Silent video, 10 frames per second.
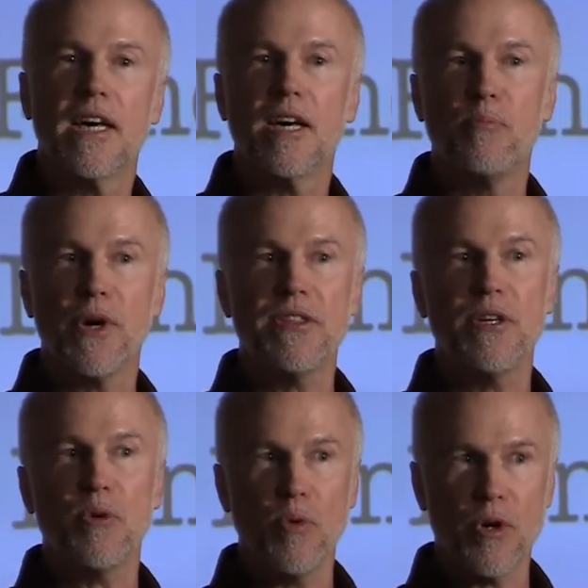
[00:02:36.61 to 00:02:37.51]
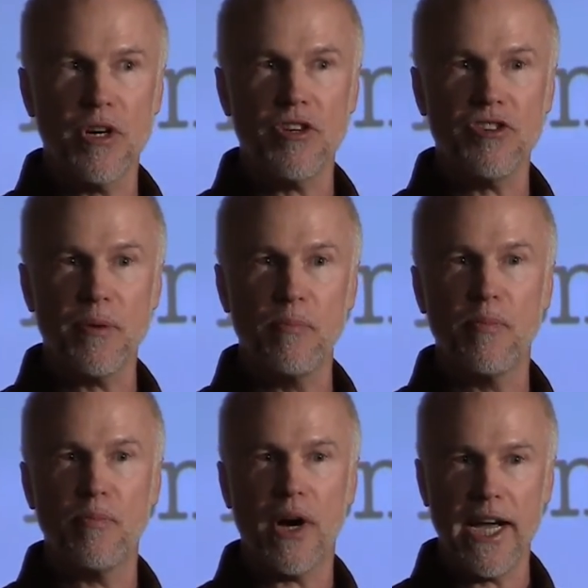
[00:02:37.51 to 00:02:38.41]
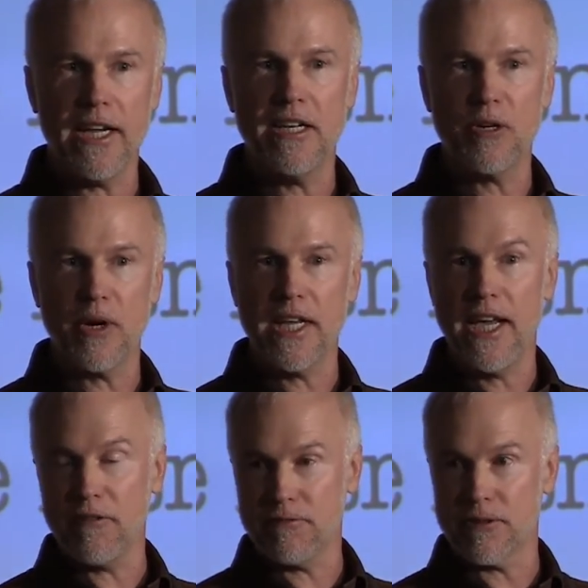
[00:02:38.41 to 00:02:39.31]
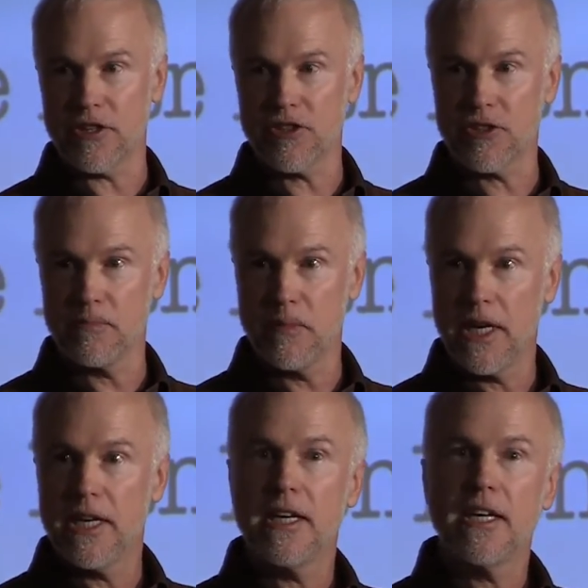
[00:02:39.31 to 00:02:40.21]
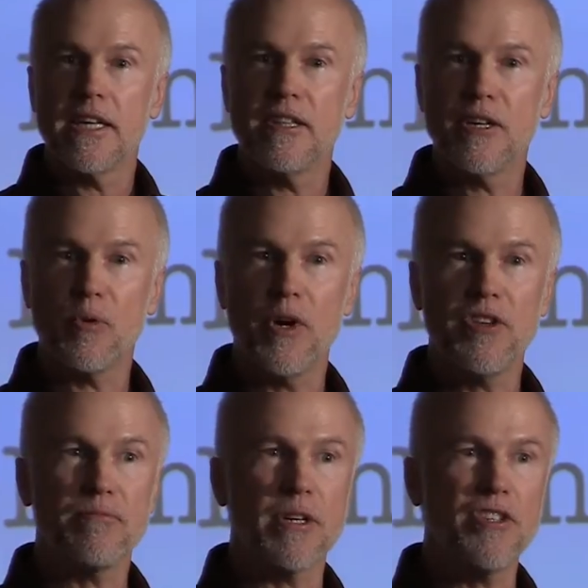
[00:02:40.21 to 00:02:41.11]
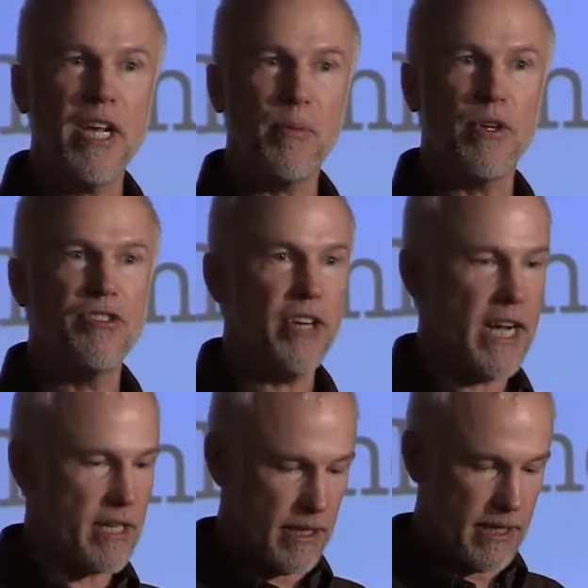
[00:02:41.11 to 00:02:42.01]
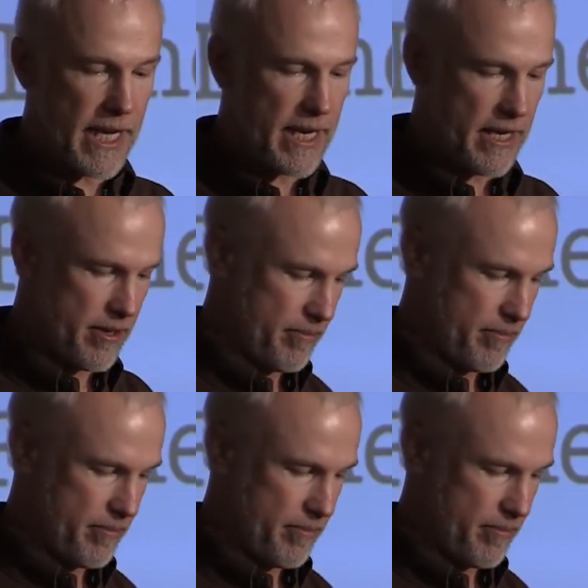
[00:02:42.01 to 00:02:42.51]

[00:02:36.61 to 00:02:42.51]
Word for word: But there were some pioneering efforts. There was, for example, Jack LaLanne.